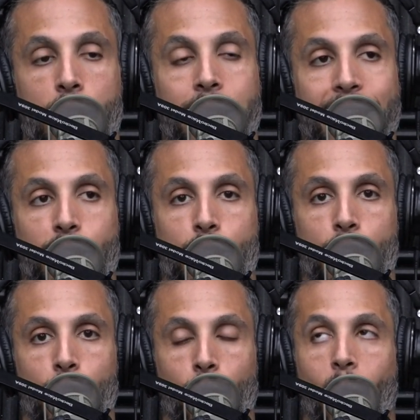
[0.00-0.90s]
That's
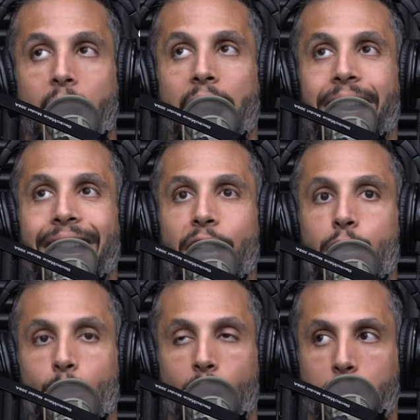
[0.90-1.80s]
two
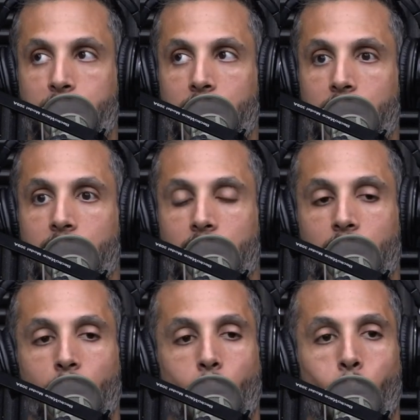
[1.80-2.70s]
uninterrupted,
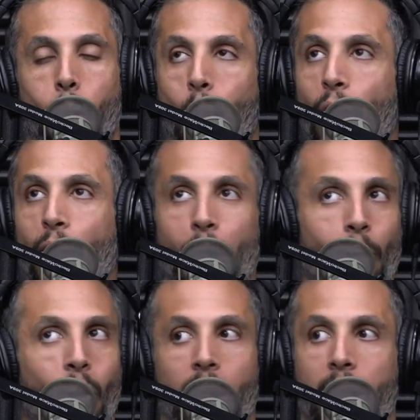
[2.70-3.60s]
one on
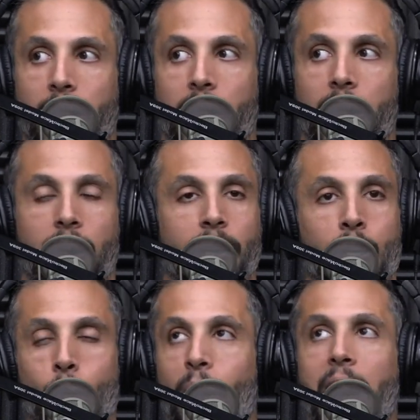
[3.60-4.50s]
one,
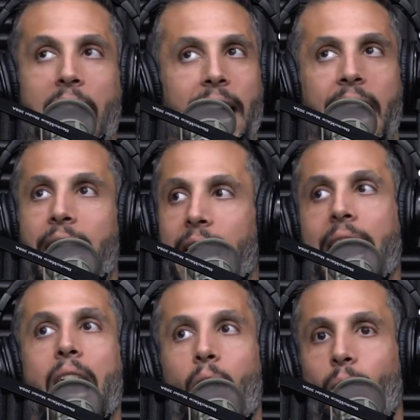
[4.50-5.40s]
you and I hanging
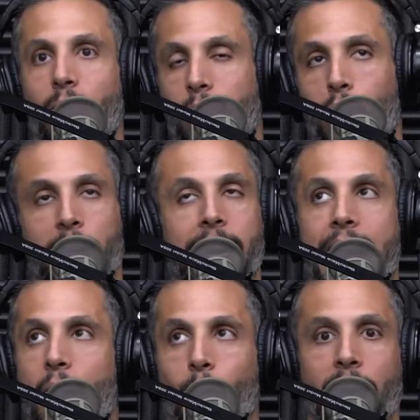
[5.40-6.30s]
out, working
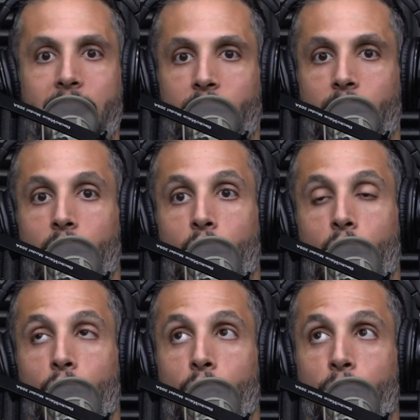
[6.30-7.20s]
out, whatever,
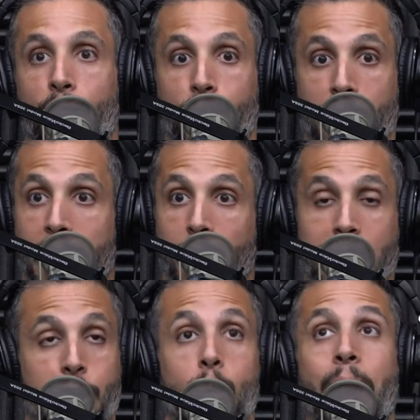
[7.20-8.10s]
uh,
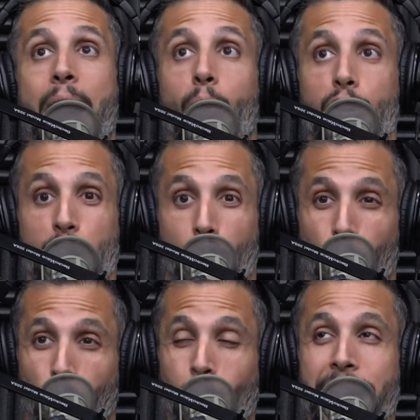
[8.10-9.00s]
two hours a
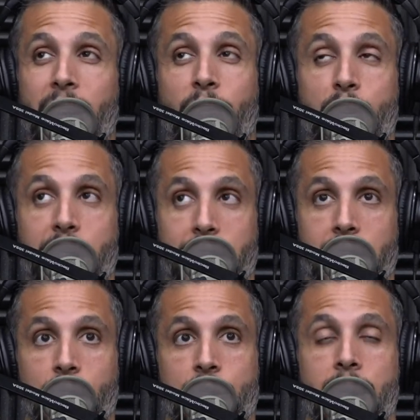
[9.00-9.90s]
week for 10
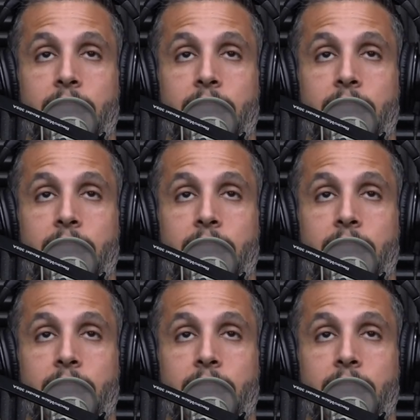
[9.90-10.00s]
years.